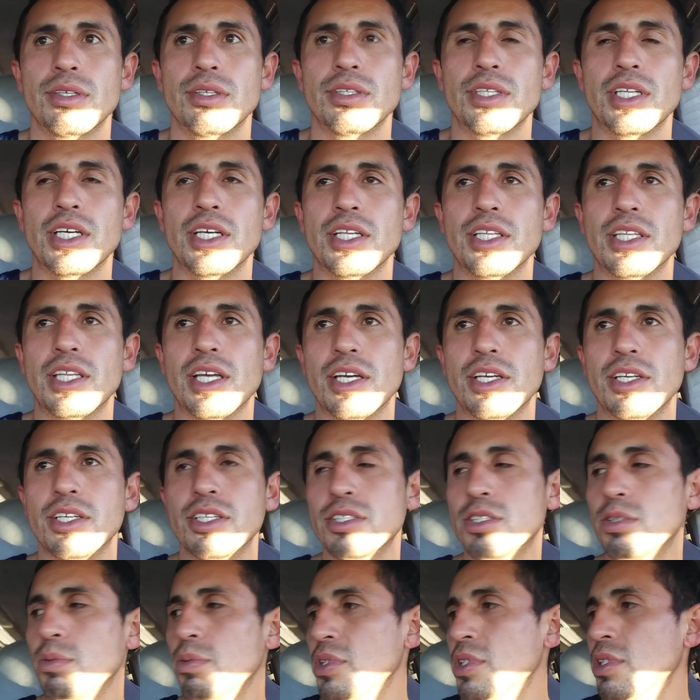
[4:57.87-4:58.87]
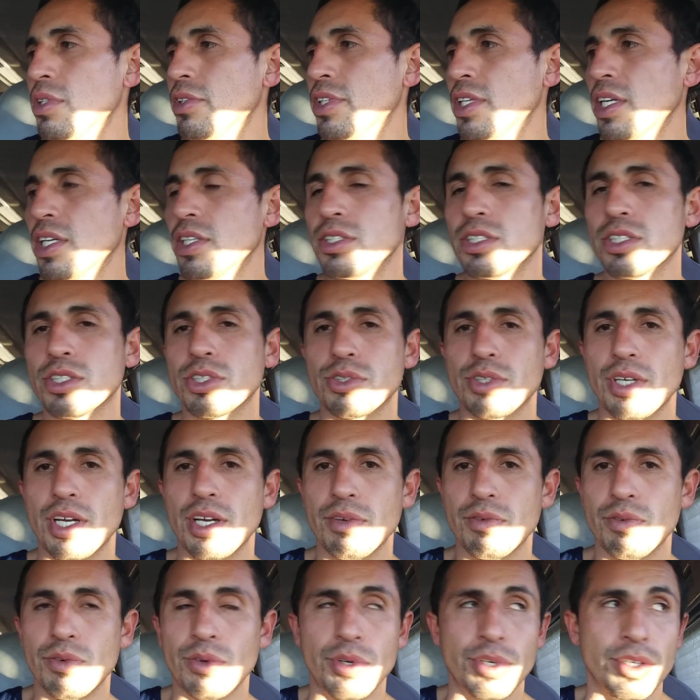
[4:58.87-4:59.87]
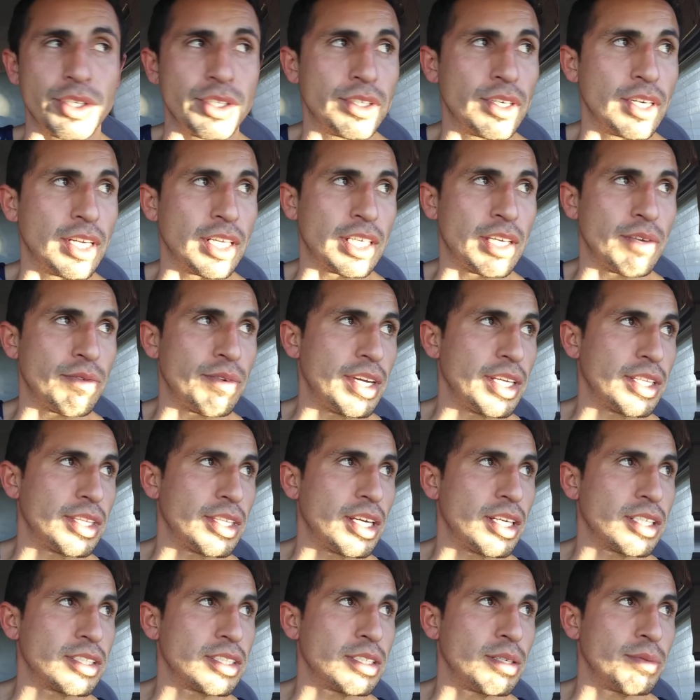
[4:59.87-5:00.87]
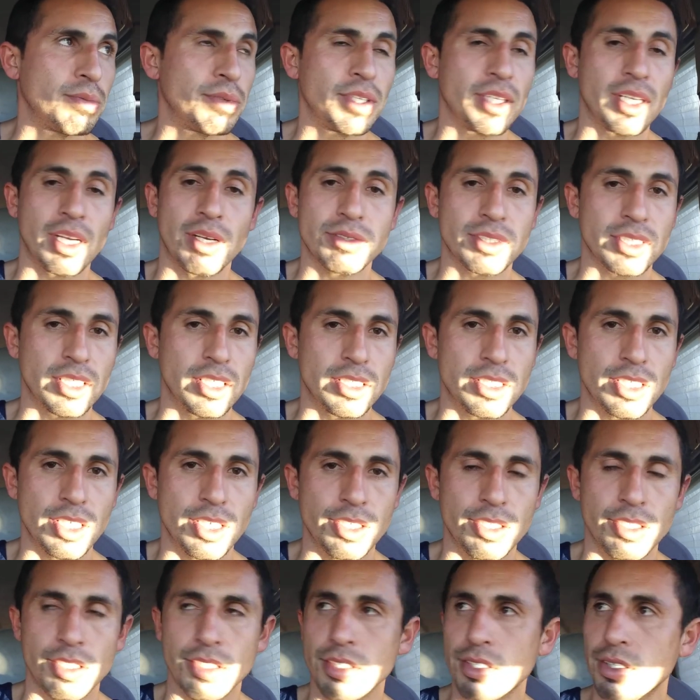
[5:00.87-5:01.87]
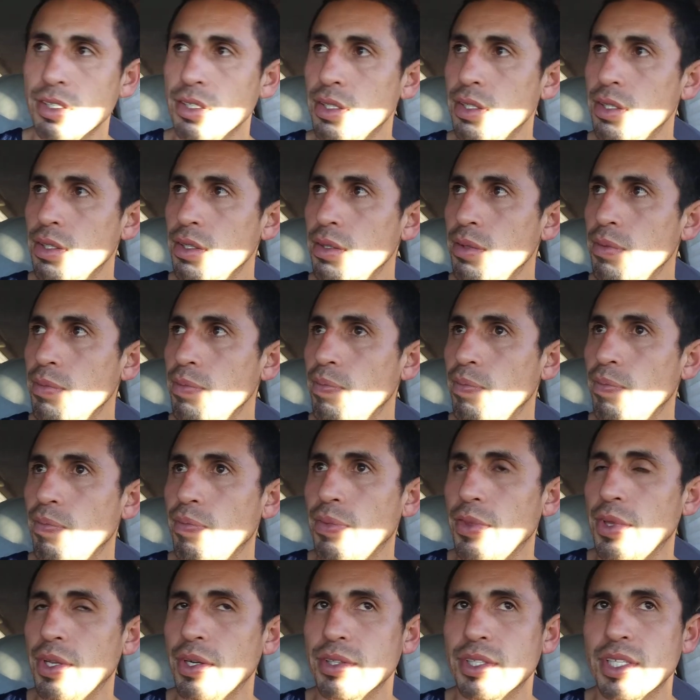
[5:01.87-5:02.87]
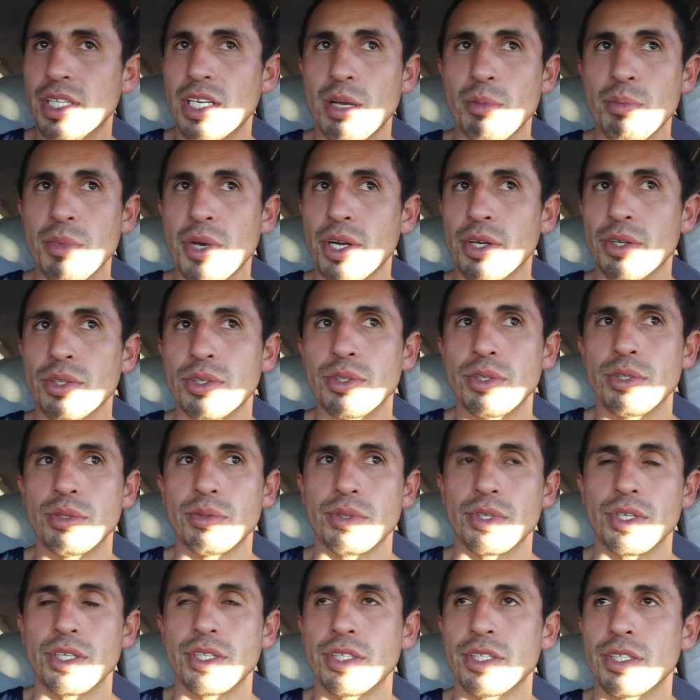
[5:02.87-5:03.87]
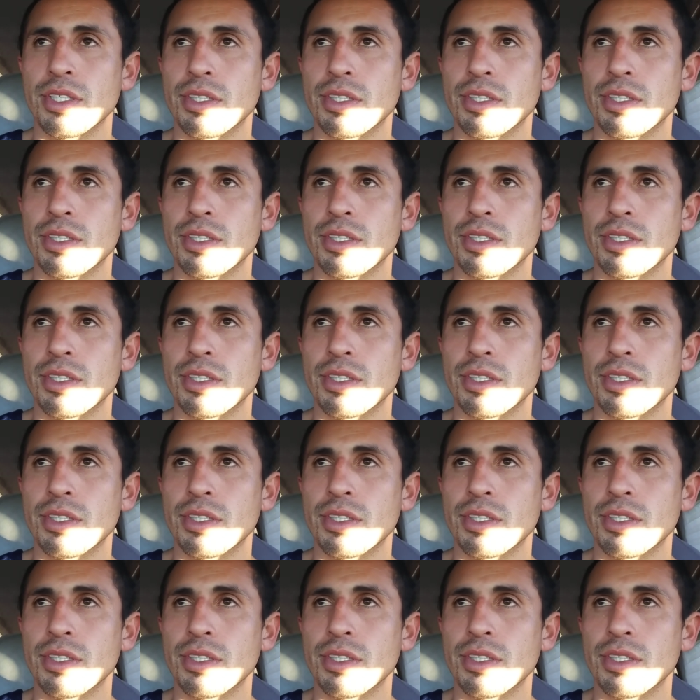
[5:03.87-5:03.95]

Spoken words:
but that used to be something I used to strive for, like if I thought something, I was gonna tell you, it did not matter who you were,